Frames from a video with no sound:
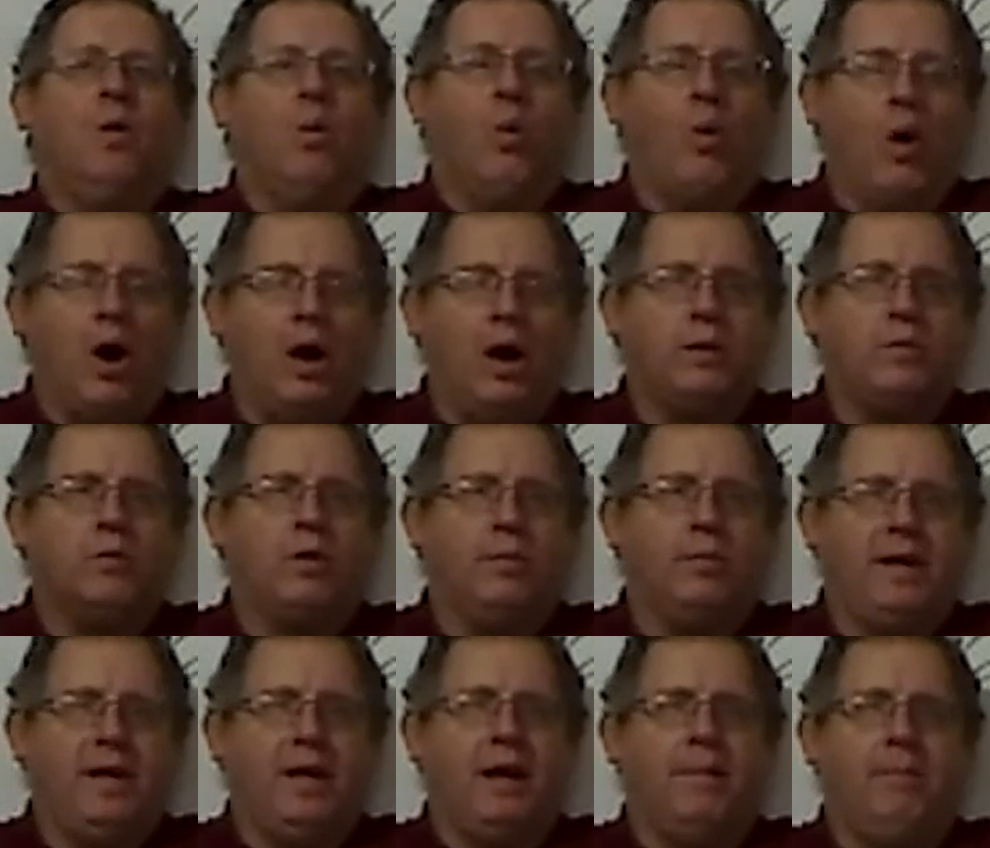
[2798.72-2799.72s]
One will
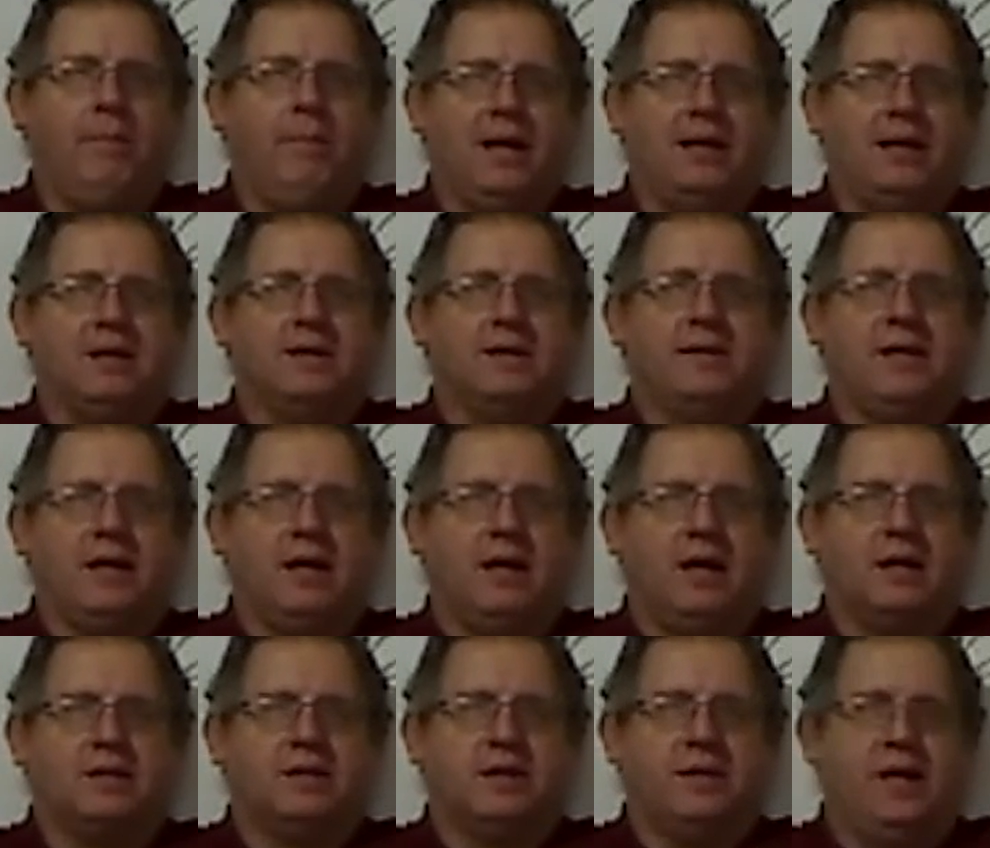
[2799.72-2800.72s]
be a balancing
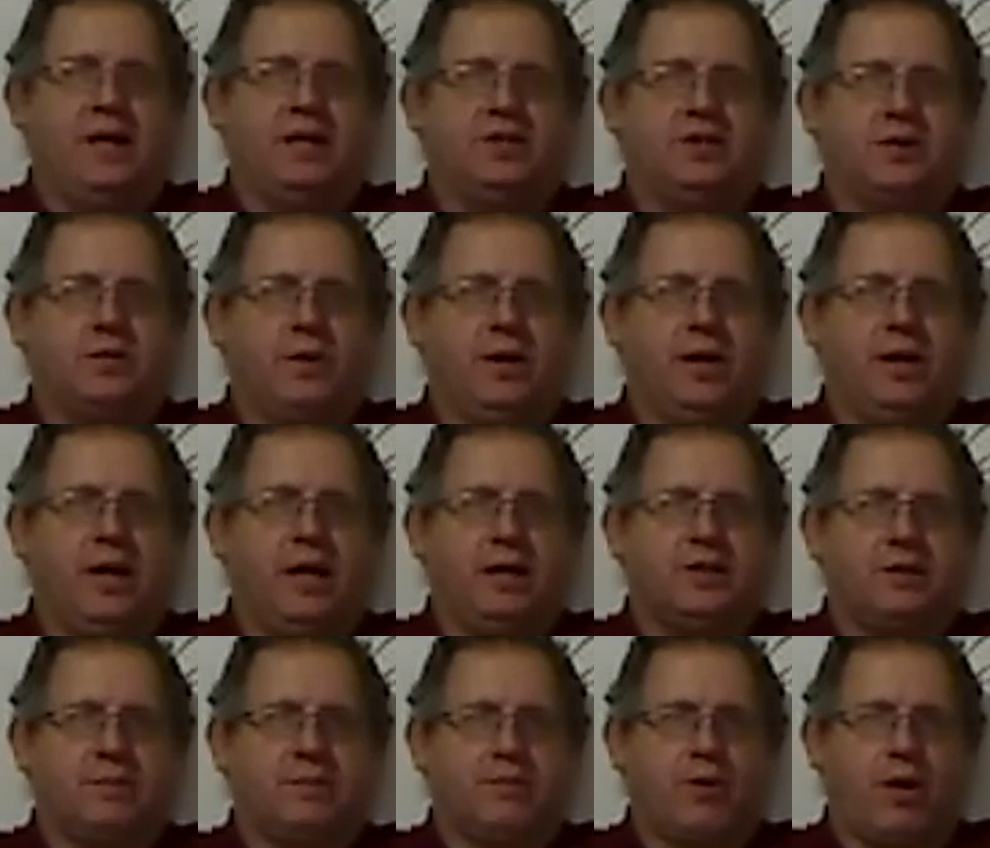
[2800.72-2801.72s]
oxidation
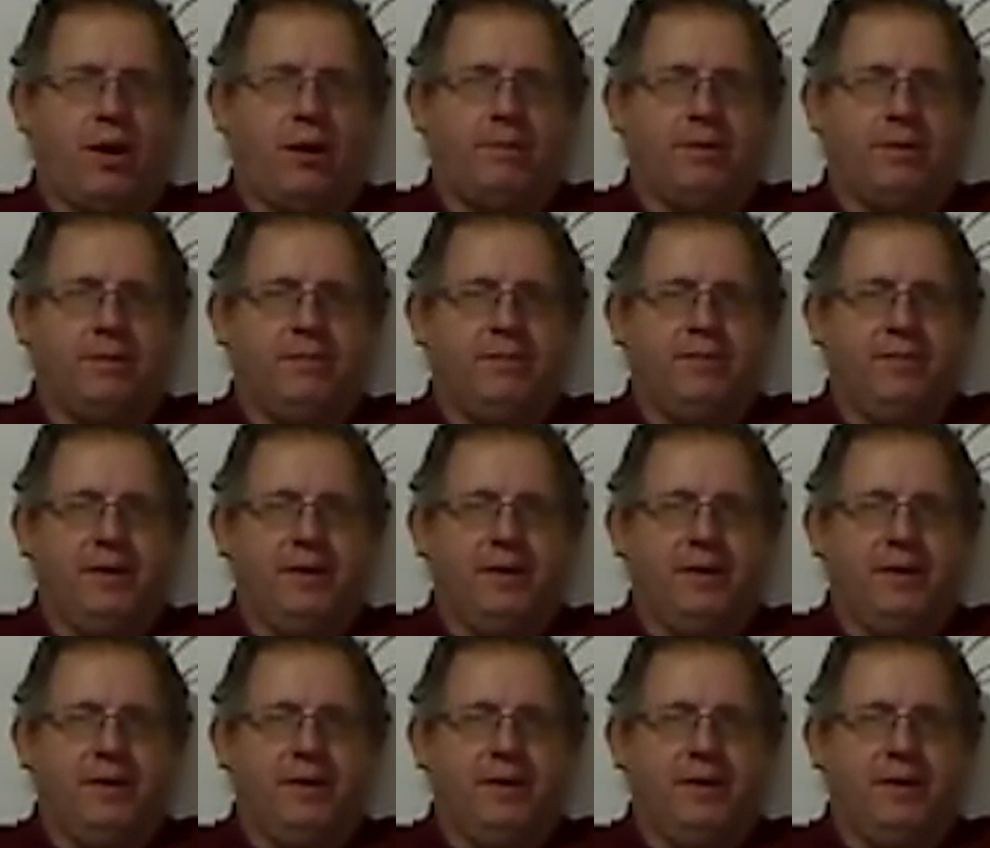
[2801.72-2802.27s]
reduction problem.